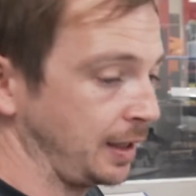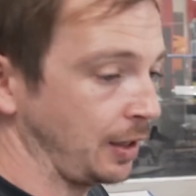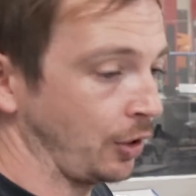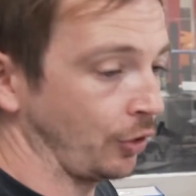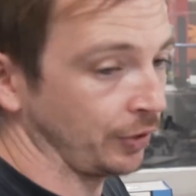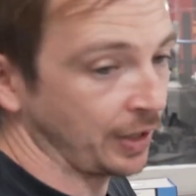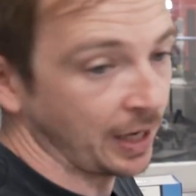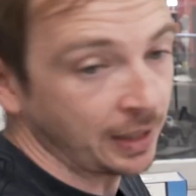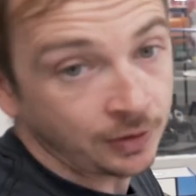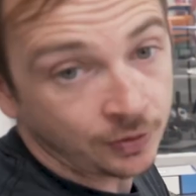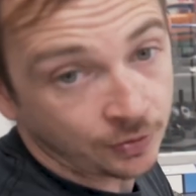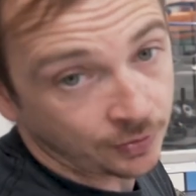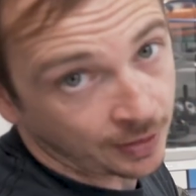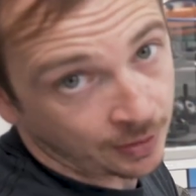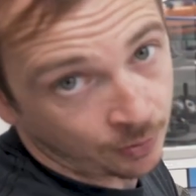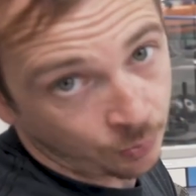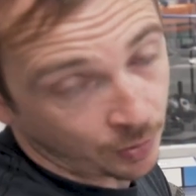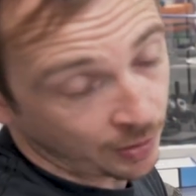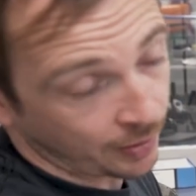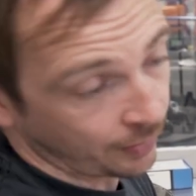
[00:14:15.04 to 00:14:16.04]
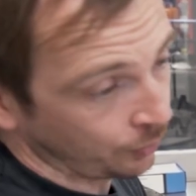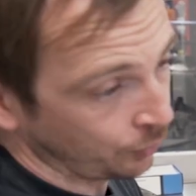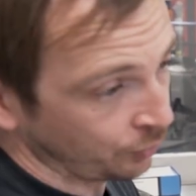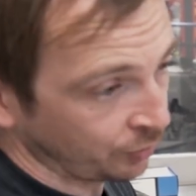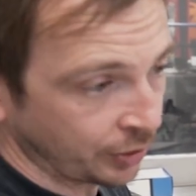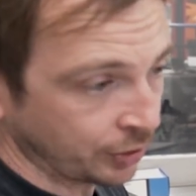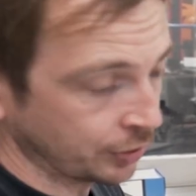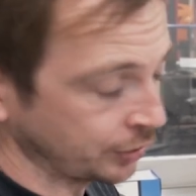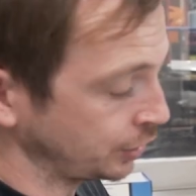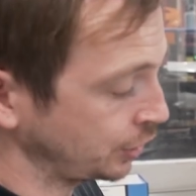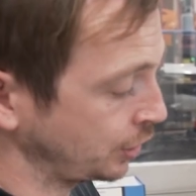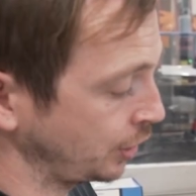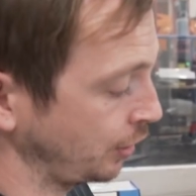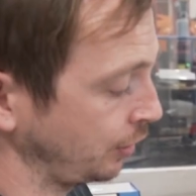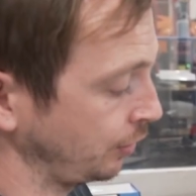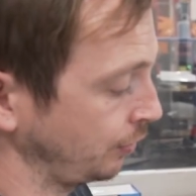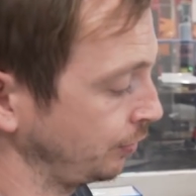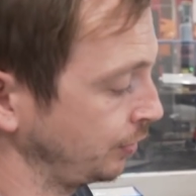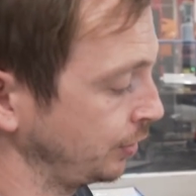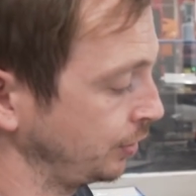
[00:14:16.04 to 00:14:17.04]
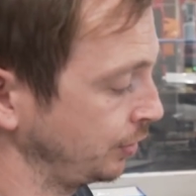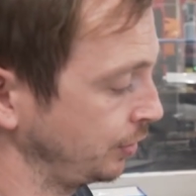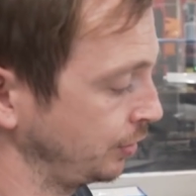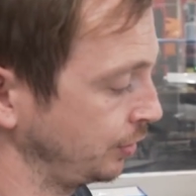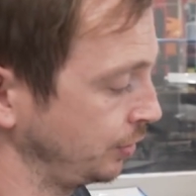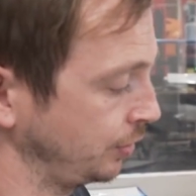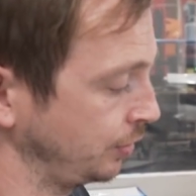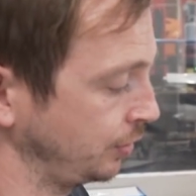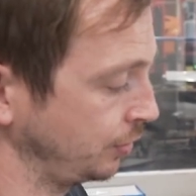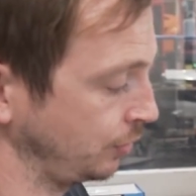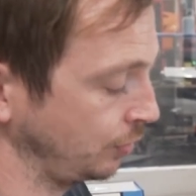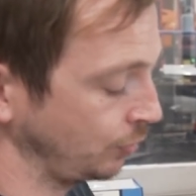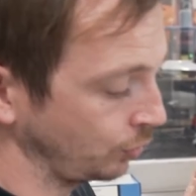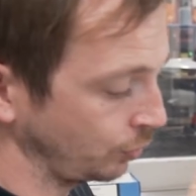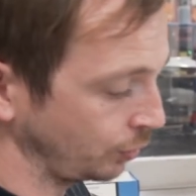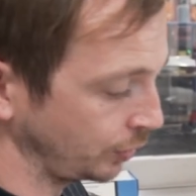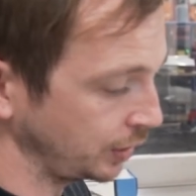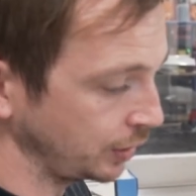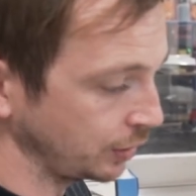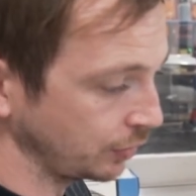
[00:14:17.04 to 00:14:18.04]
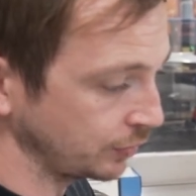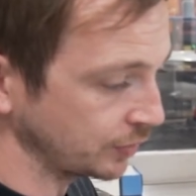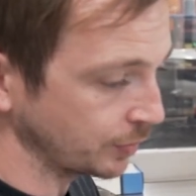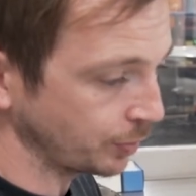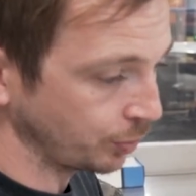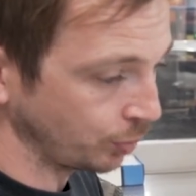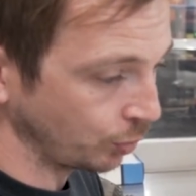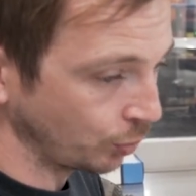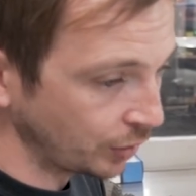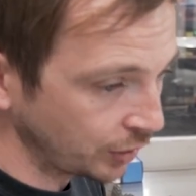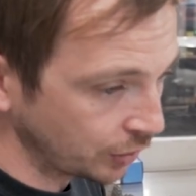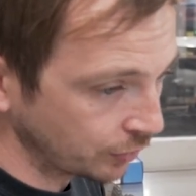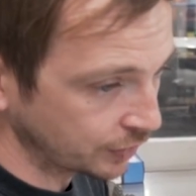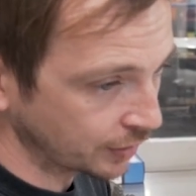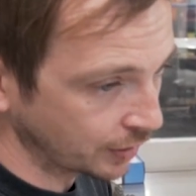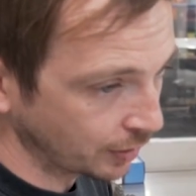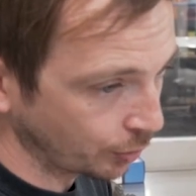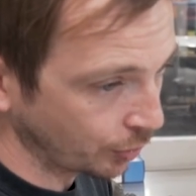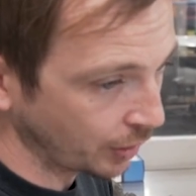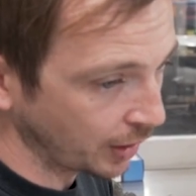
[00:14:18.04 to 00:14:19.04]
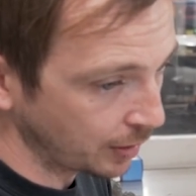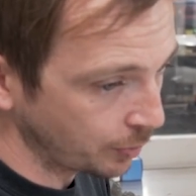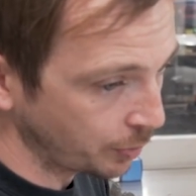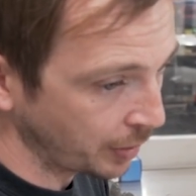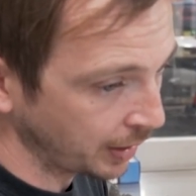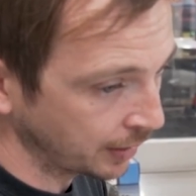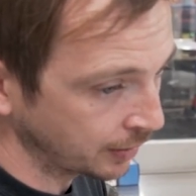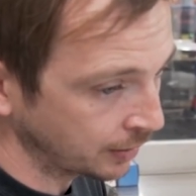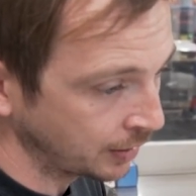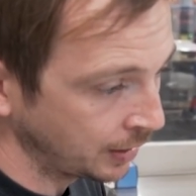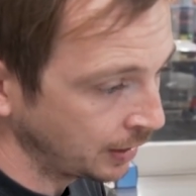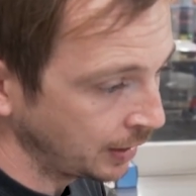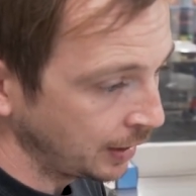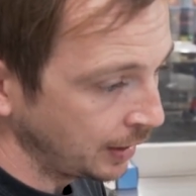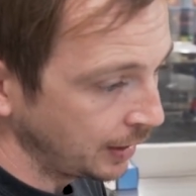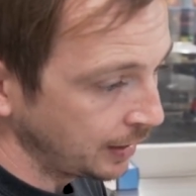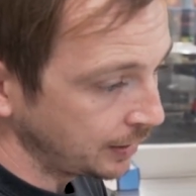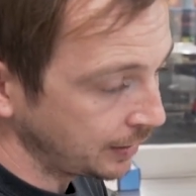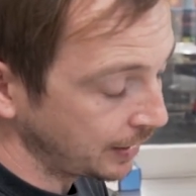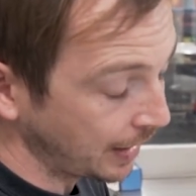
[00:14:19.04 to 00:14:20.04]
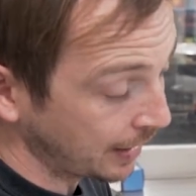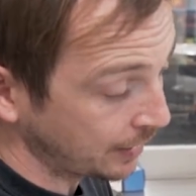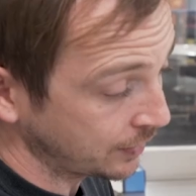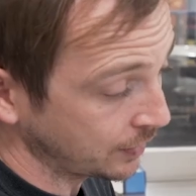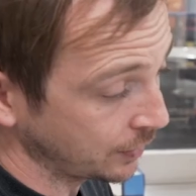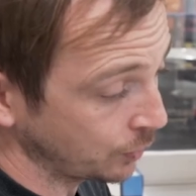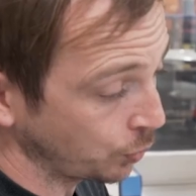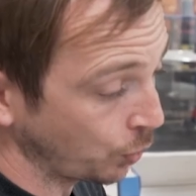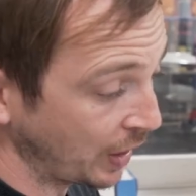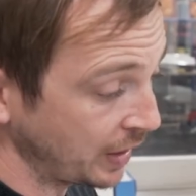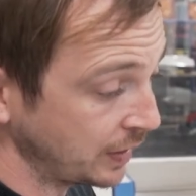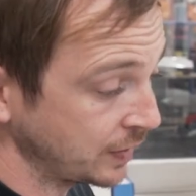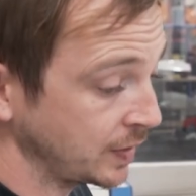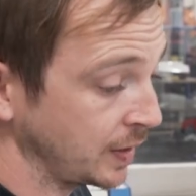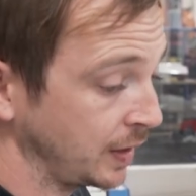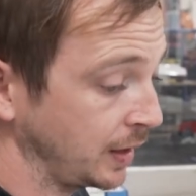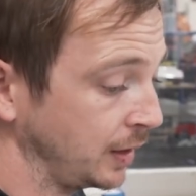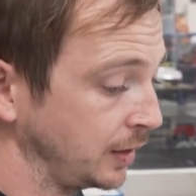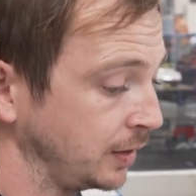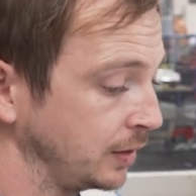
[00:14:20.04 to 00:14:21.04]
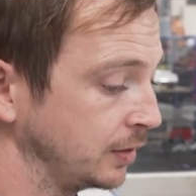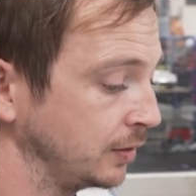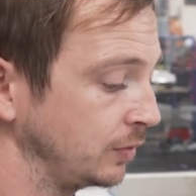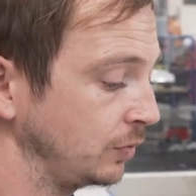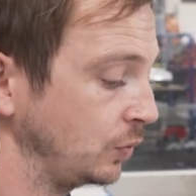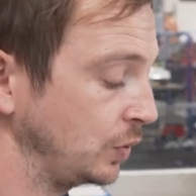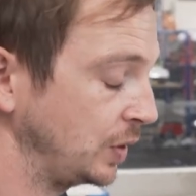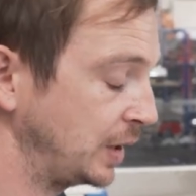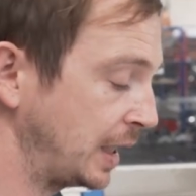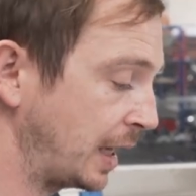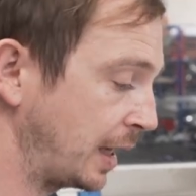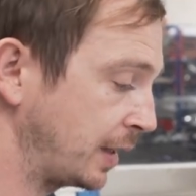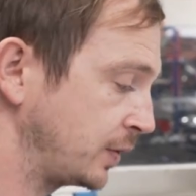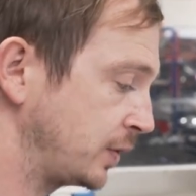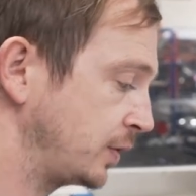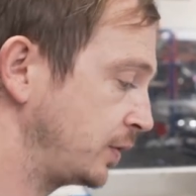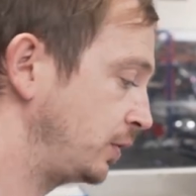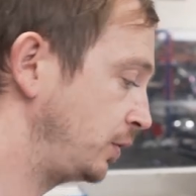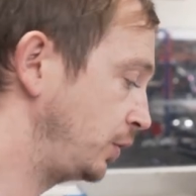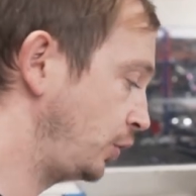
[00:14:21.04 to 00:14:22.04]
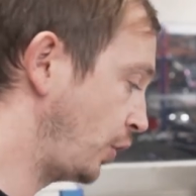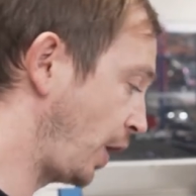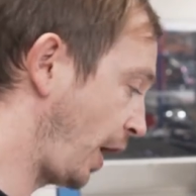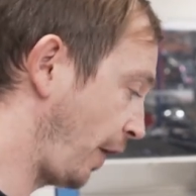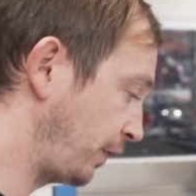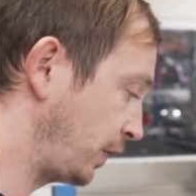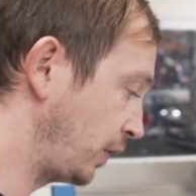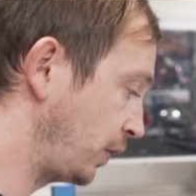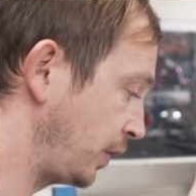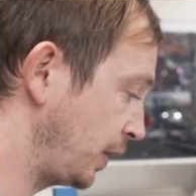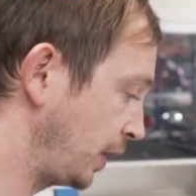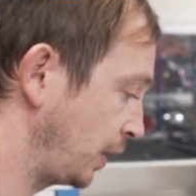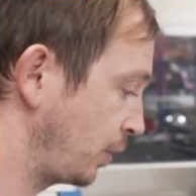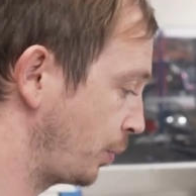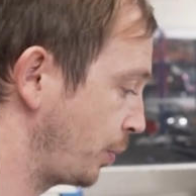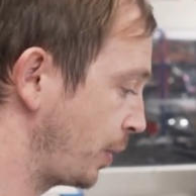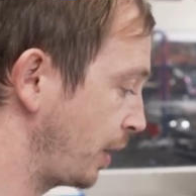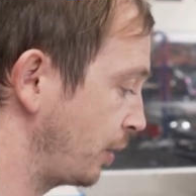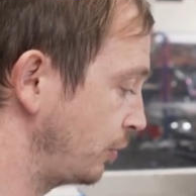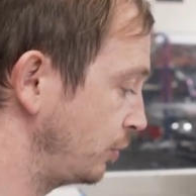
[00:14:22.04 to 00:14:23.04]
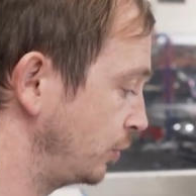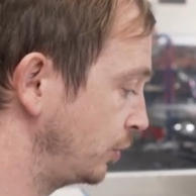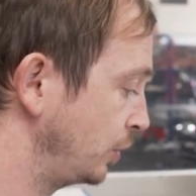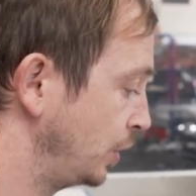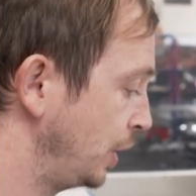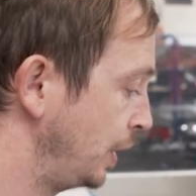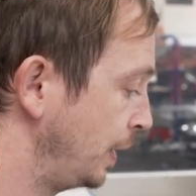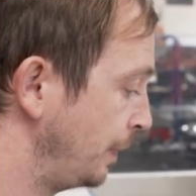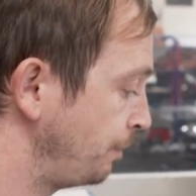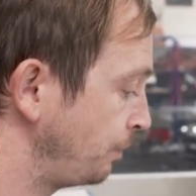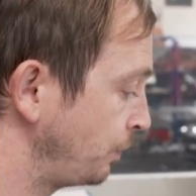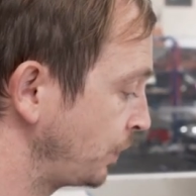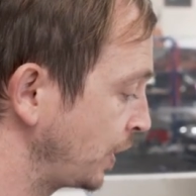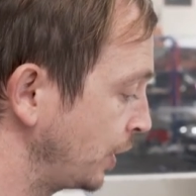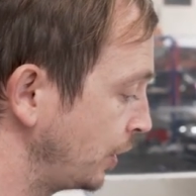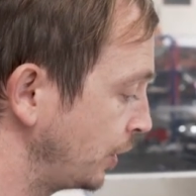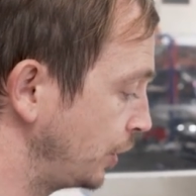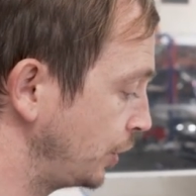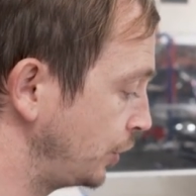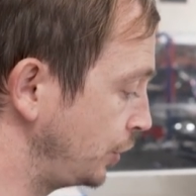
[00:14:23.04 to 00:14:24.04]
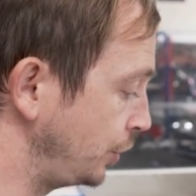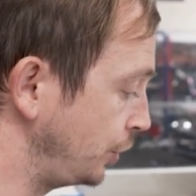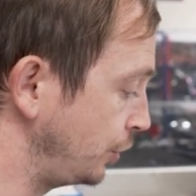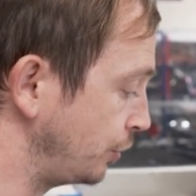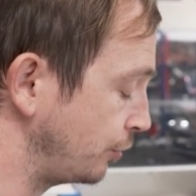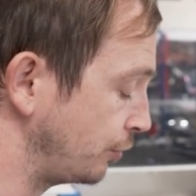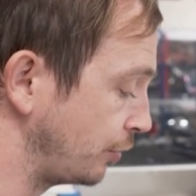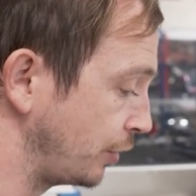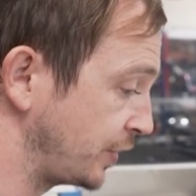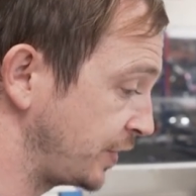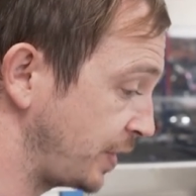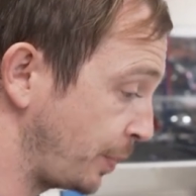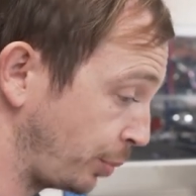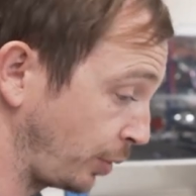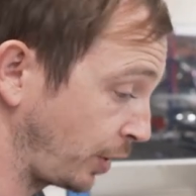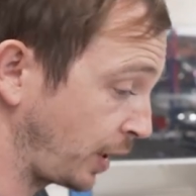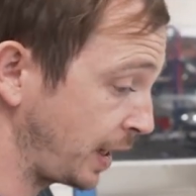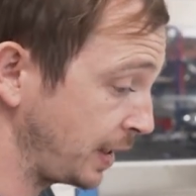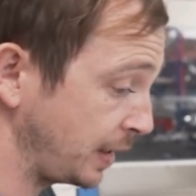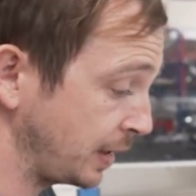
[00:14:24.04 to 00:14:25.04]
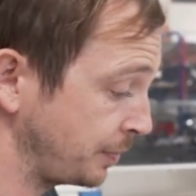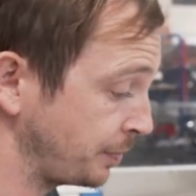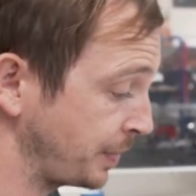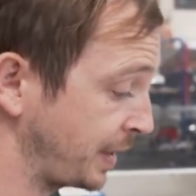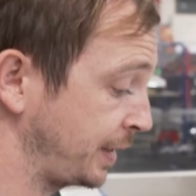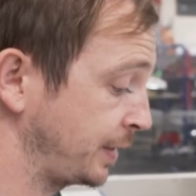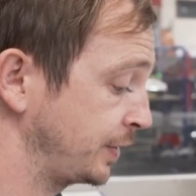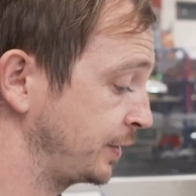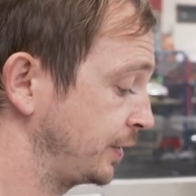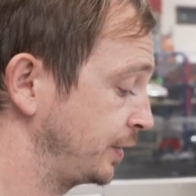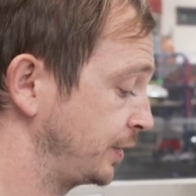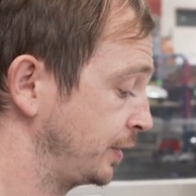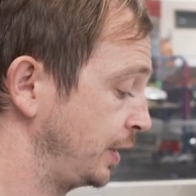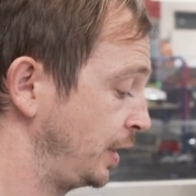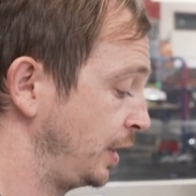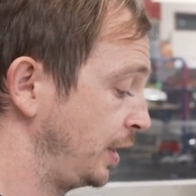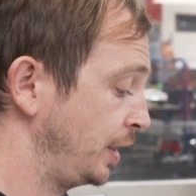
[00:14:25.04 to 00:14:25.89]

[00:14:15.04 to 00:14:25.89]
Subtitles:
On anything we're going to tune, we use an uprated pin. Yes, it's weighty. Yes, you have to think about your reciprocating mass.